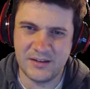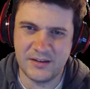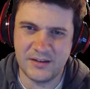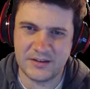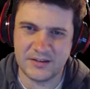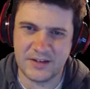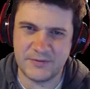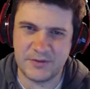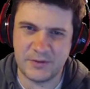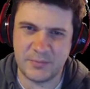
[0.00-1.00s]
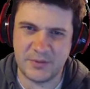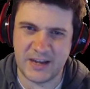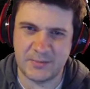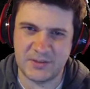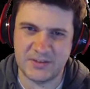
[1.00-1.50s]
A stuffed toy
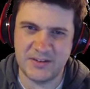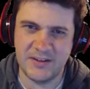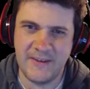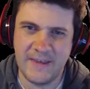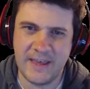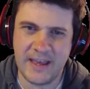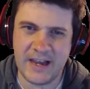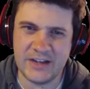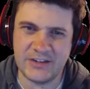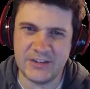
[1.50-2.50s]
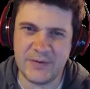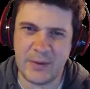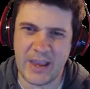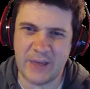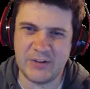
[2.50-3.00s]
platypus. I just love
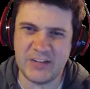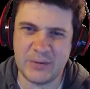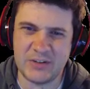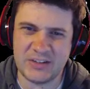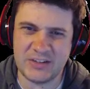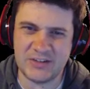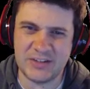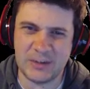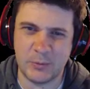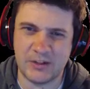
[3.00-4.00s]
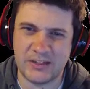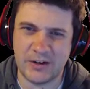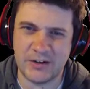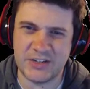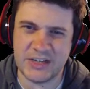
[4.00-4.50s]
how every time we see this thing, we're
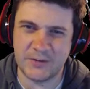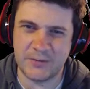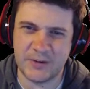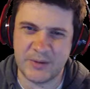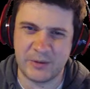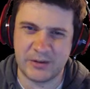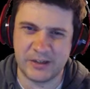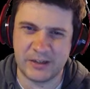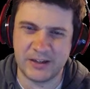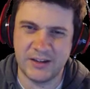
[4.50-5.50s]
guaranteed a free memory link.